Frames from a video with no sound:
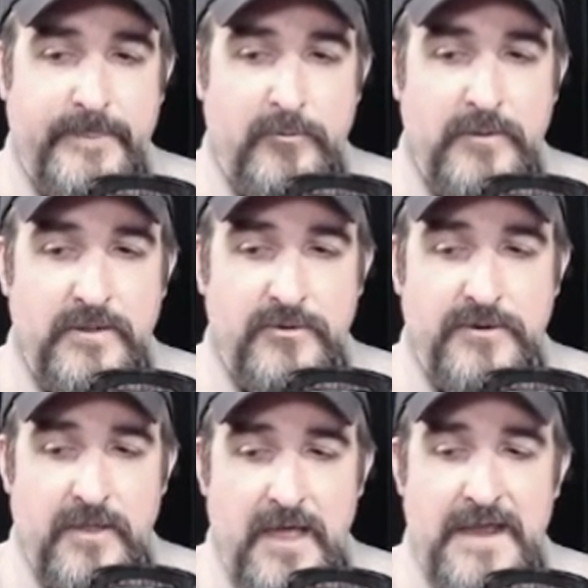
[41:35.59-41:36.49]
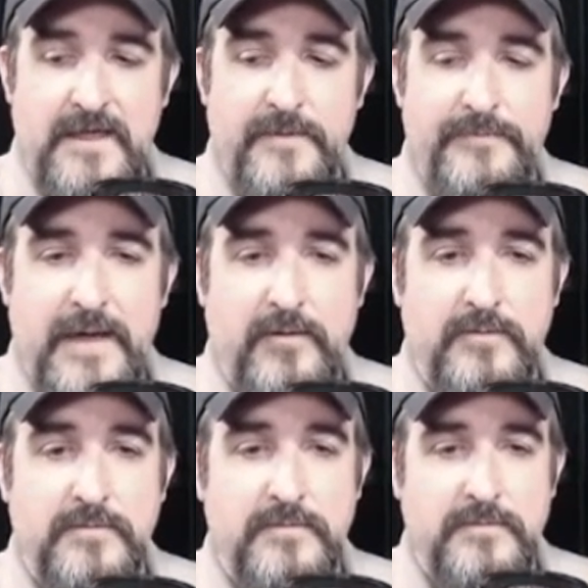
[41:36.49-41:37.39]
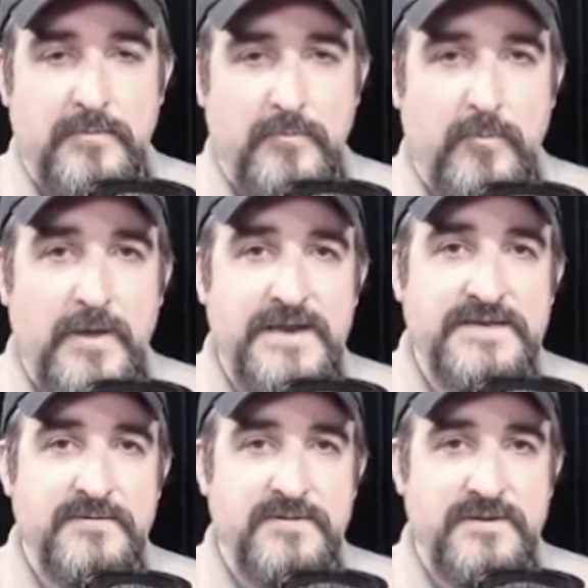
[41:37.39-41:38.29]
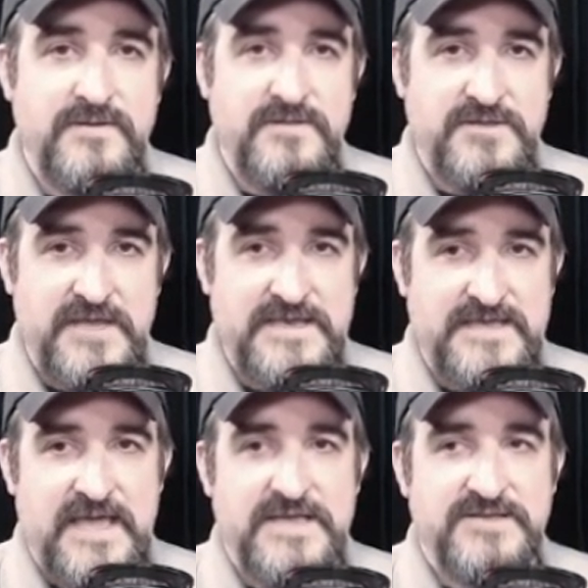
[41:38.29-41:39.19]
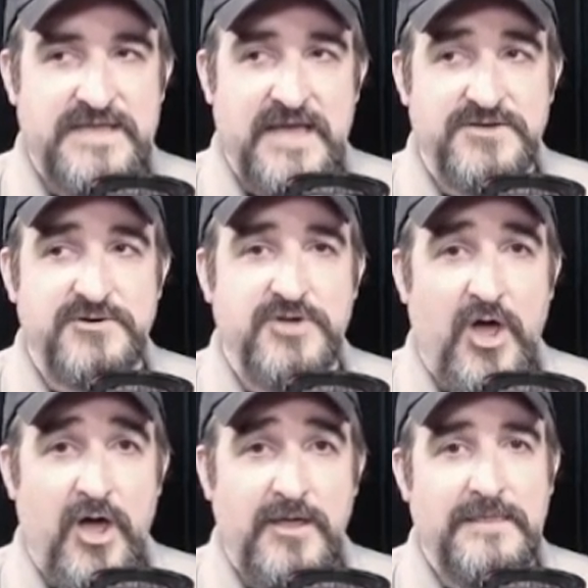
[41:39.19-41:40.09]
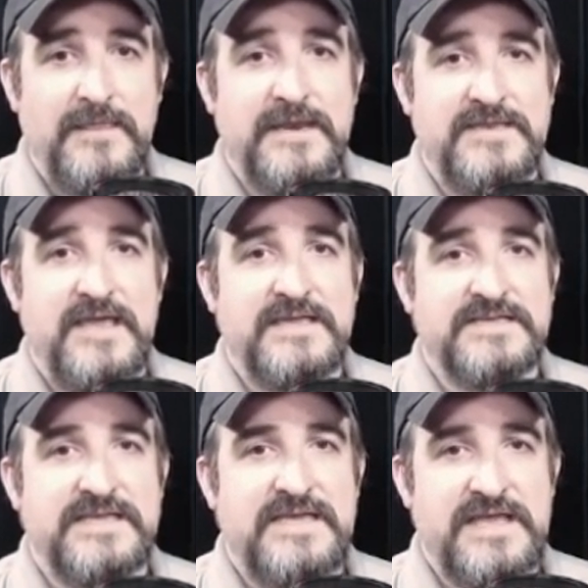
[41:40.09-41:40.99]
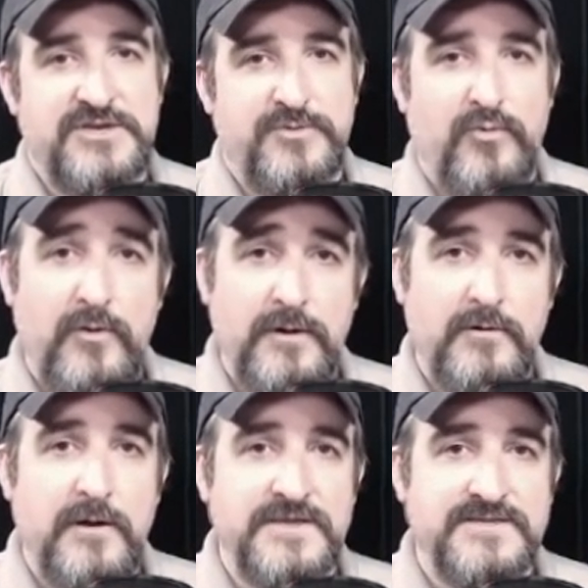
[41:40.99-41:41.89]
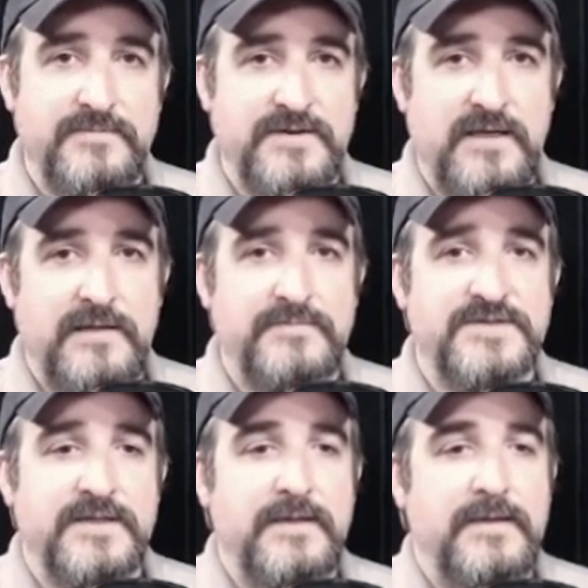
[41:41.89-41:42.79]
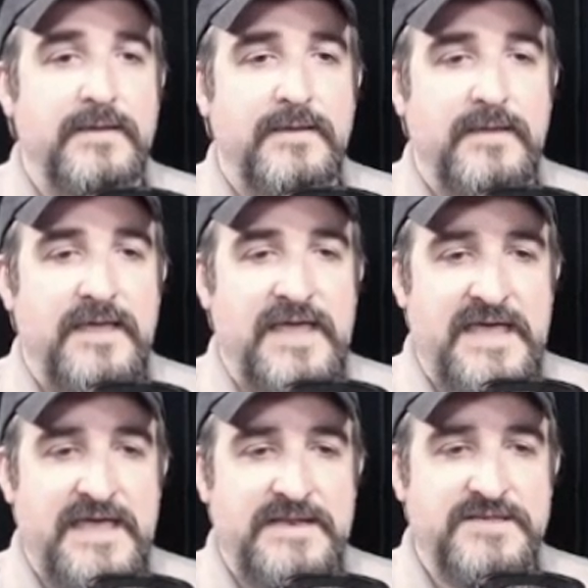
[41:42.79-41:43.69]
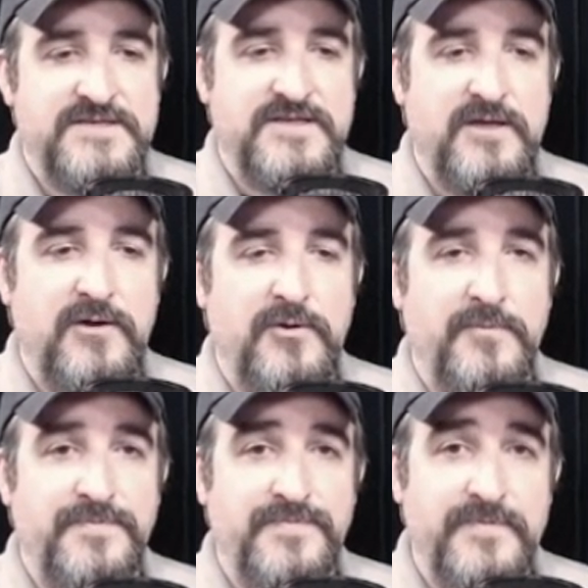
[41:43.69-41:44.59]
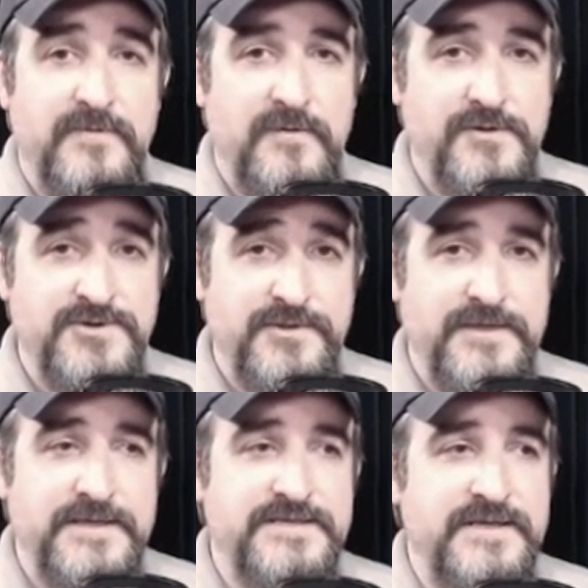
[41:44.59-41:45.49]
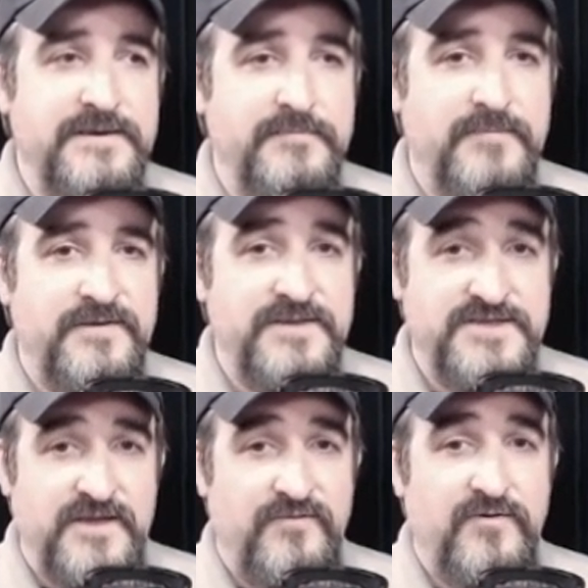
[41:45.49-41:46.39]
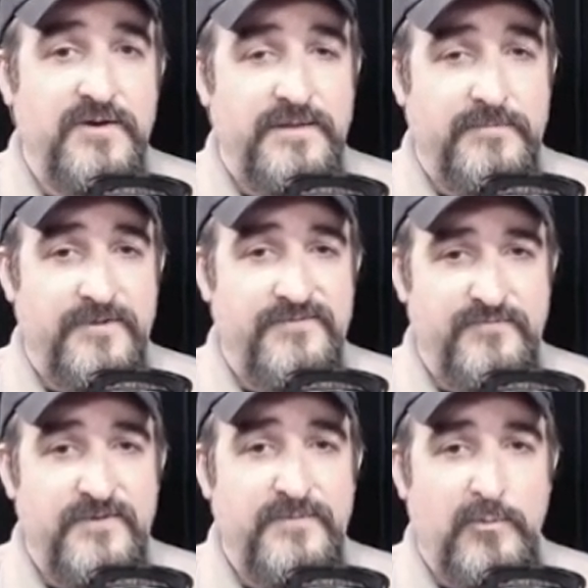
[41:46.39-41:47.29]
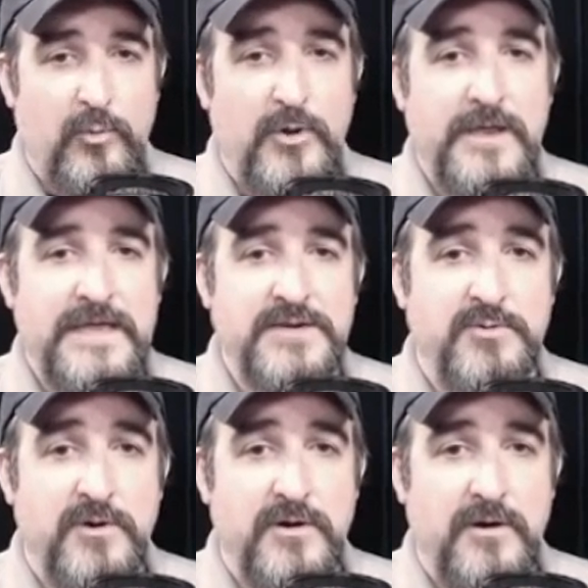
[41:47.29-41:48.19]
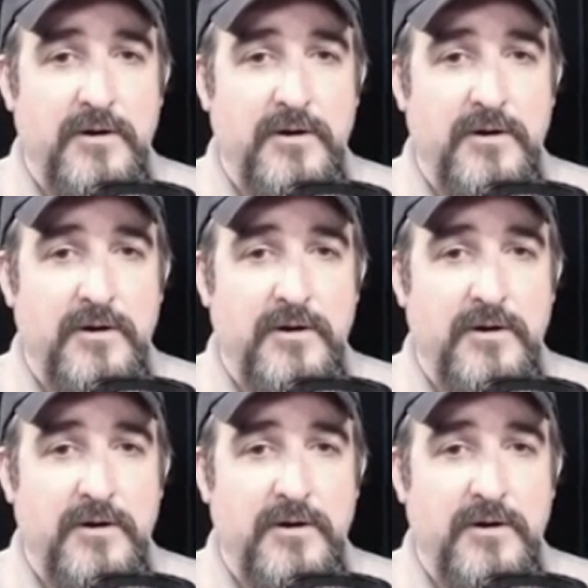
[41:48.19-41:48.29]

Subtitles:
We learned a lot about what it takes, the extra talking that it takes to get your point across sometimes. And so those are things that we discovered, and we've been working into our